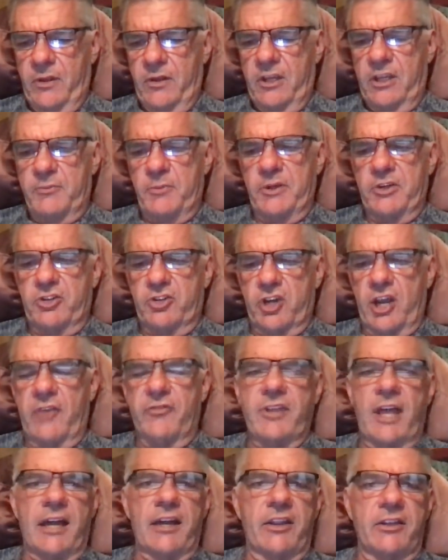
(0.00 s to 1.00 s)
He's been
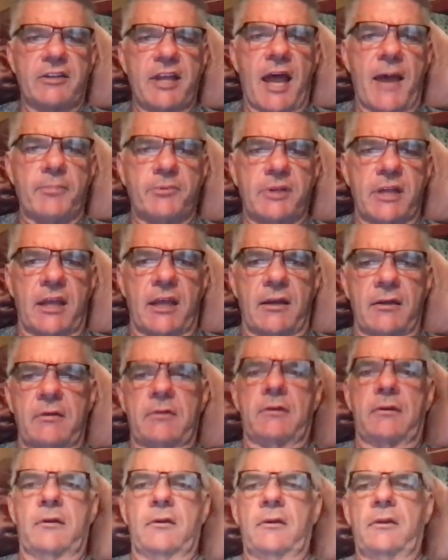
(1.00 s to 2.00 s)
shoved out of the top 10.
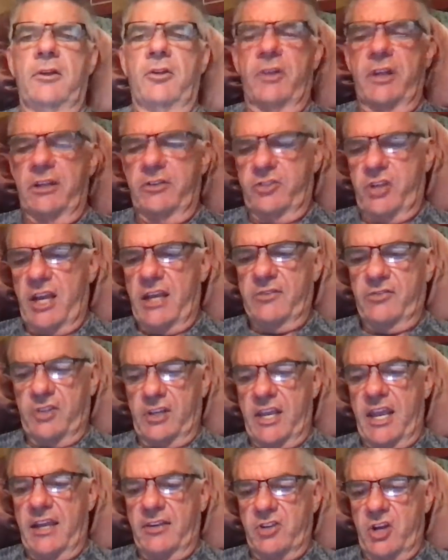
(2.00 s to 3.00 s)
He'll get his chance to
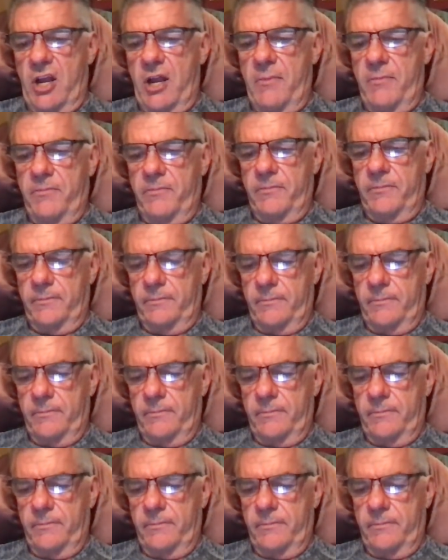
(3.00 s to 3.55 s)
catch up.